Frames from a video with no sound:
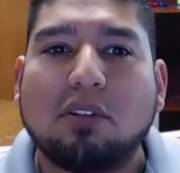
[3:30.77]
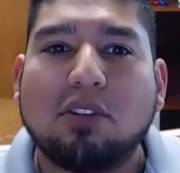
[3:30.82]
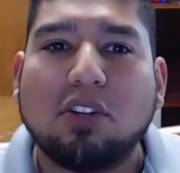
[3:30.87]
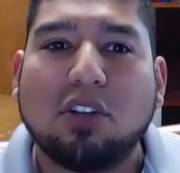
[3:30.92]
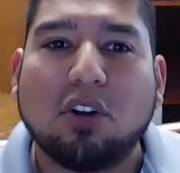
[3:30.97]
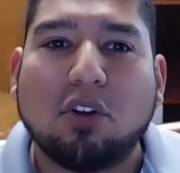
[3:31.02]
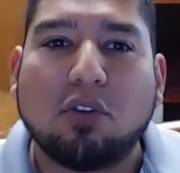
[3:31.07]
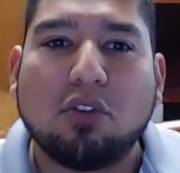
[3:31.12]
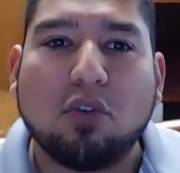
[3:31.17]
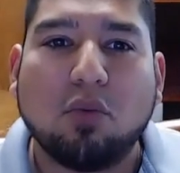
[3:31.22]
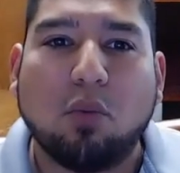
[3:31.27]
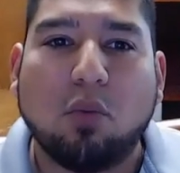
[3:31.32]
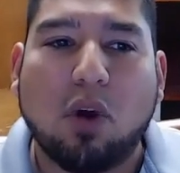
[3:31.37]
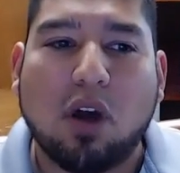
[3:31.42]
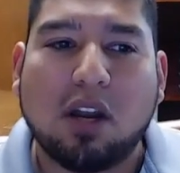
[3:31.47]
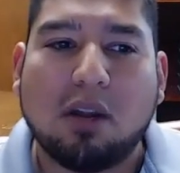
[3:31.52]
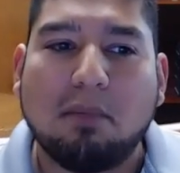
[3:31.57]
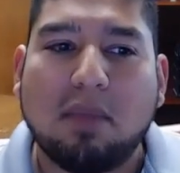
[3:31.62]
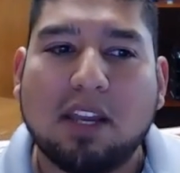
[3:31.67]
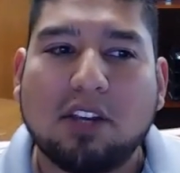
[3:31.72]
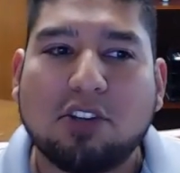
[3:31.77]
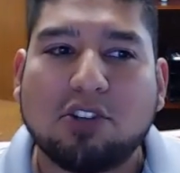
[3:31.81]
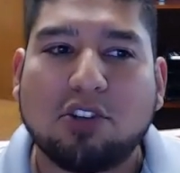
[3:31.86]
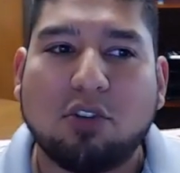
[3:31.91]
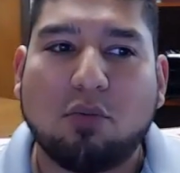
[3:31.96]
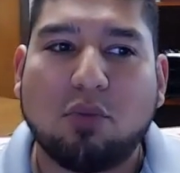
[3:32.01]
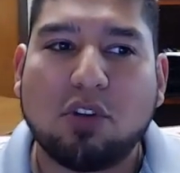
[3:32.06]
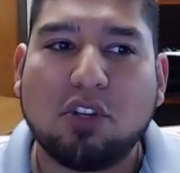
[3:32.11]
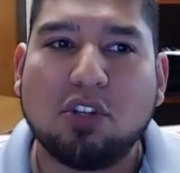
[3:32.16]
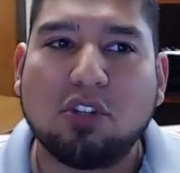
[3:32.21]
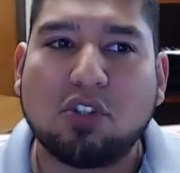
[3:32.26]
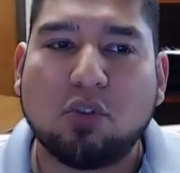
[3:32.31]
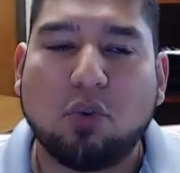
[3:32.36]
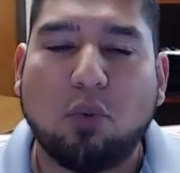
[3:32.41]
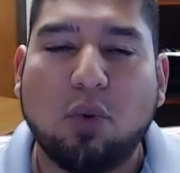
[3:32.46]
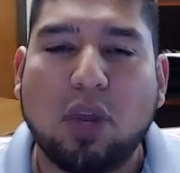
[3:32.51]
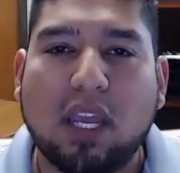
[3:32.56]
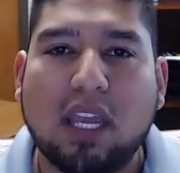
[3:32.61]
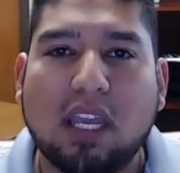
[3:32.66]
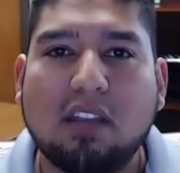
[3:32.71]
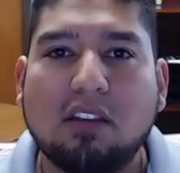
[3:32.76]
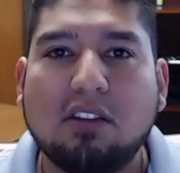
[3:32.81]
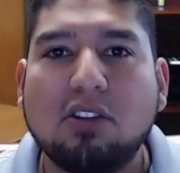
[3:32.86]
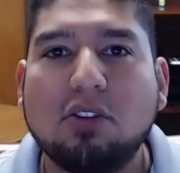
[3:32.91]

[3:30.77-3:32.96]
You want to make sure when you tweet,